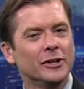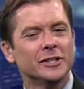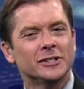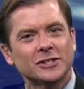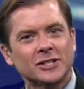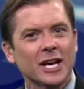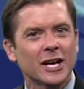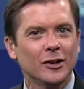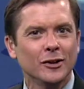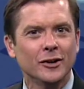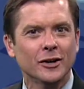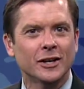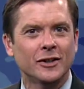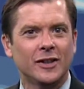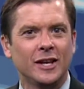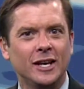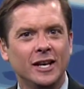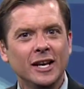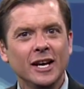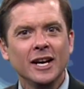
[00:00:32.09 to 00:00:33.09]
Let's take a look at
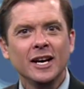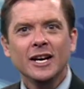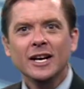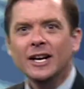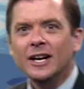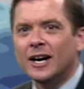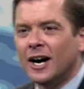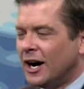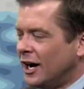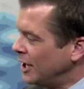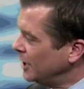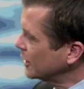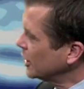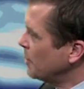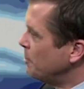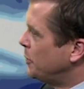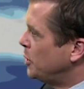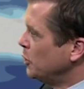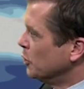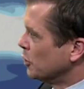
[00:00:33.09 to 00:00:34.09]
the uh,
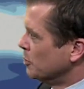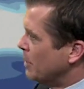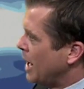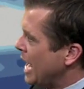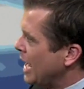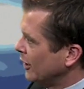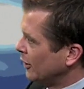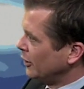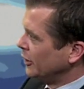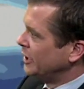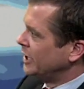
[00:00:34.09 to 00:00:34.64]
computer model.